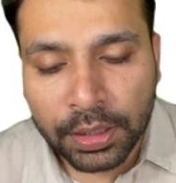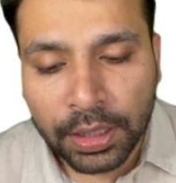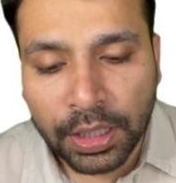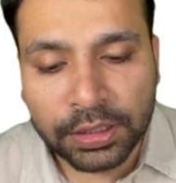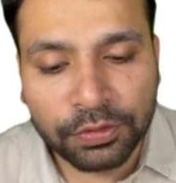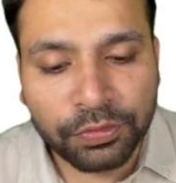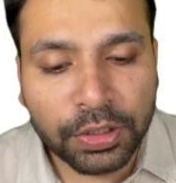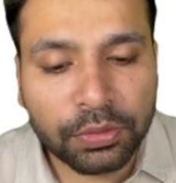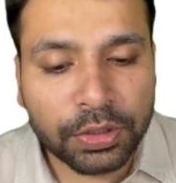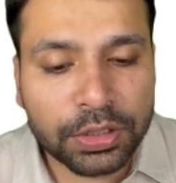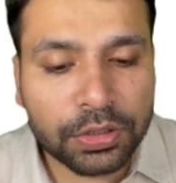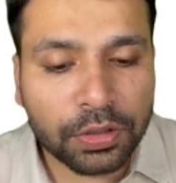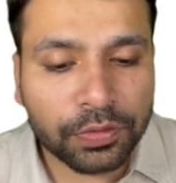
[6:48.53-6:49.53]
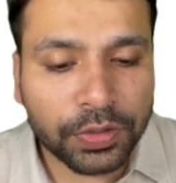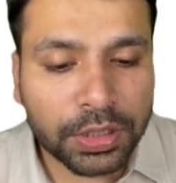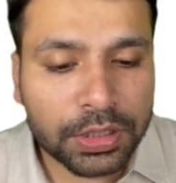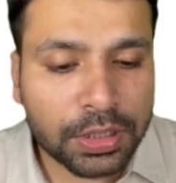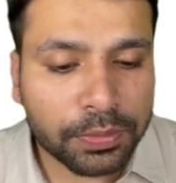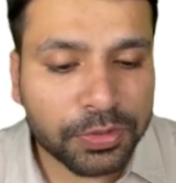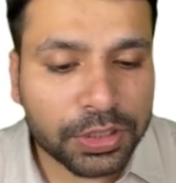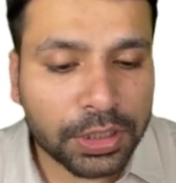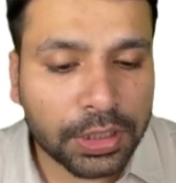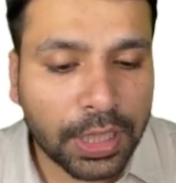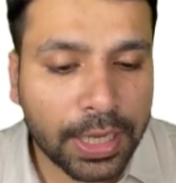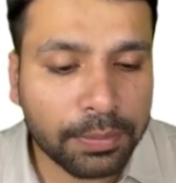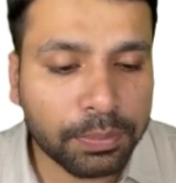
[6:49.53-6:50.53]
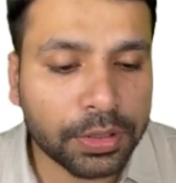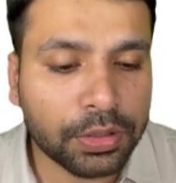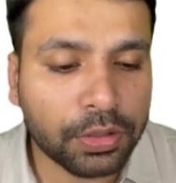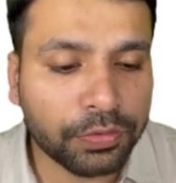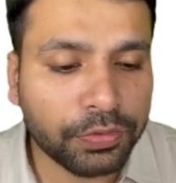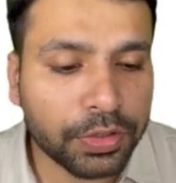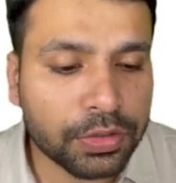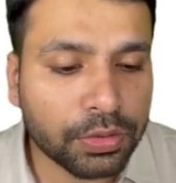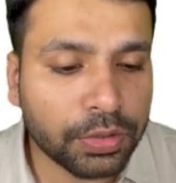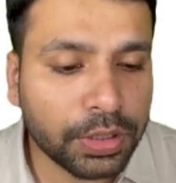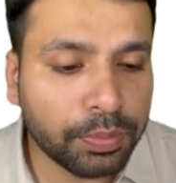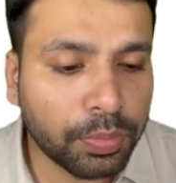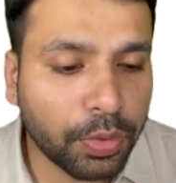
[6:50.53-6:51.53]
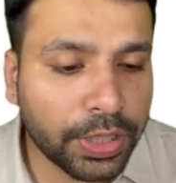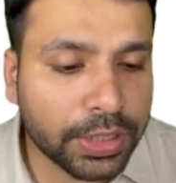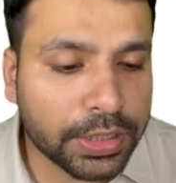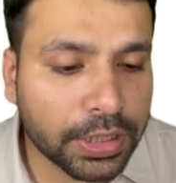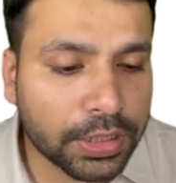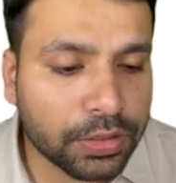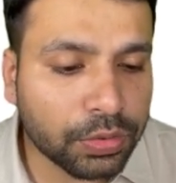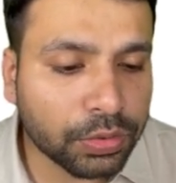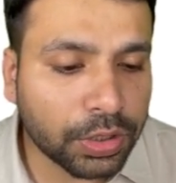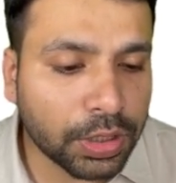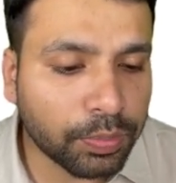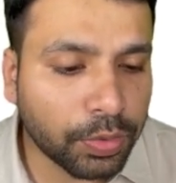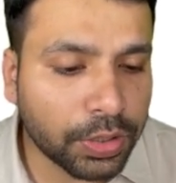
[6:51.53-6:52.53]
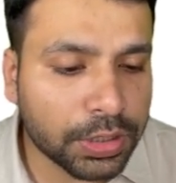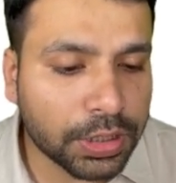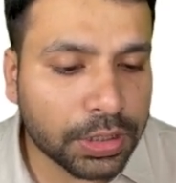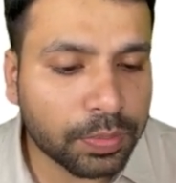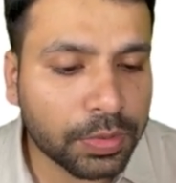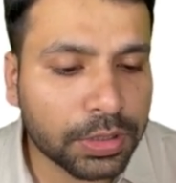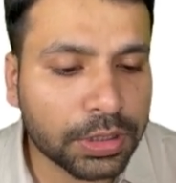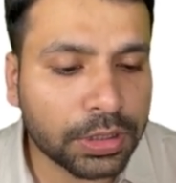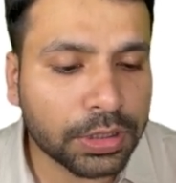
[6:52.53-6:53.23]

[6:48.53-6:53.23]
And the frequency of insufficient hypertrophy is only 0.6 to 3.6%.